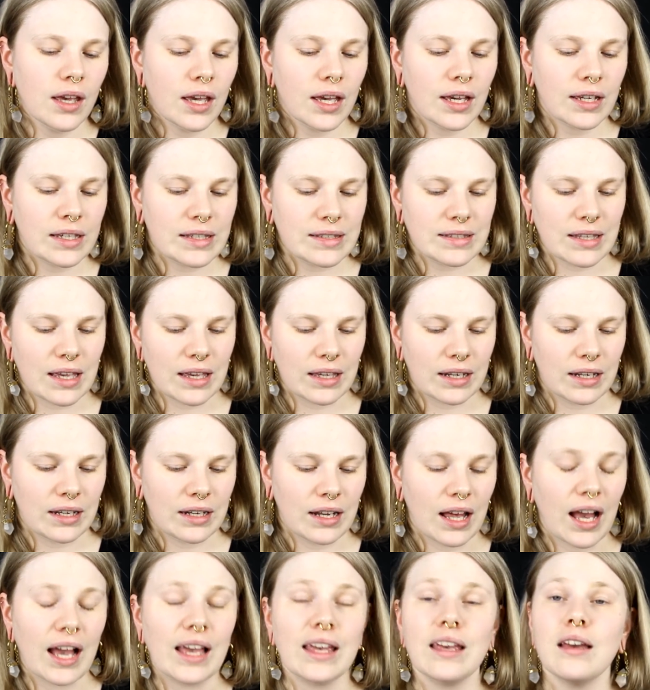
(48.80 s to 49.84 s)
excited.
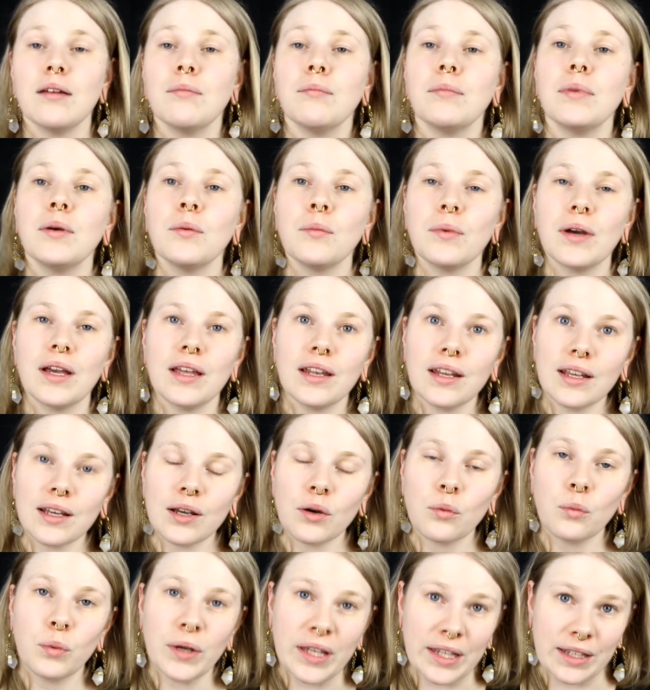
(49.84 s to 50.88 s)
I have been waiting a
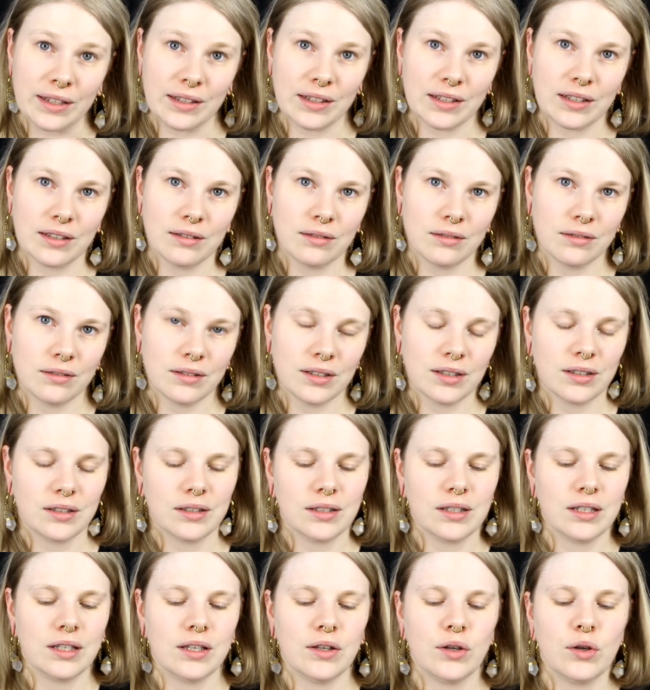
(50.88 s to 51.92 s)
week
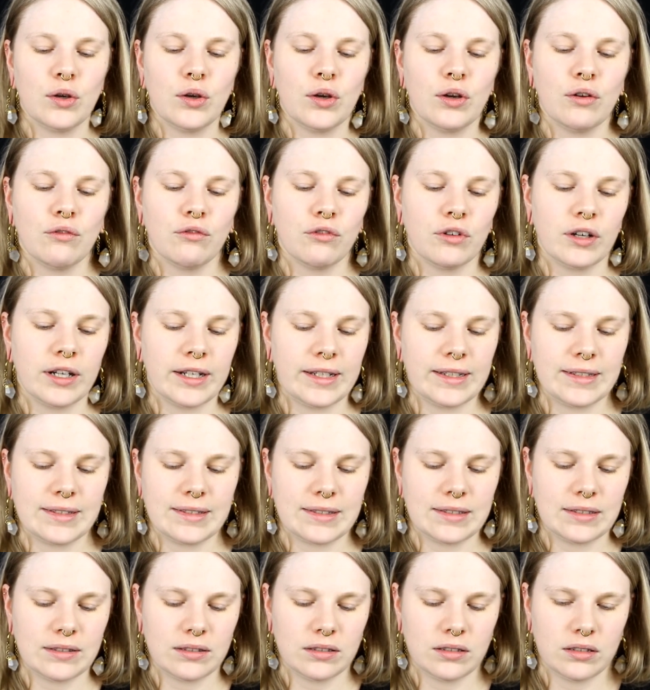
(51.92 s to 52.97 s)
for
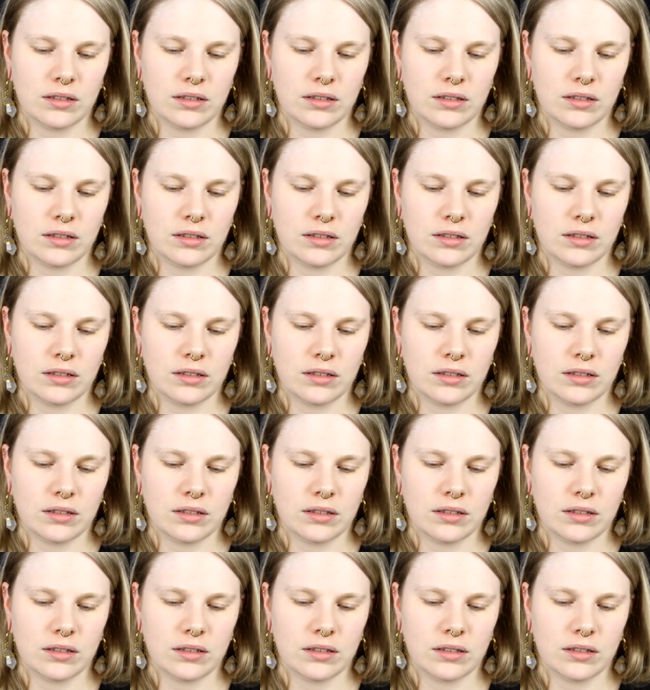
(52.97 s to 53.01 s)
this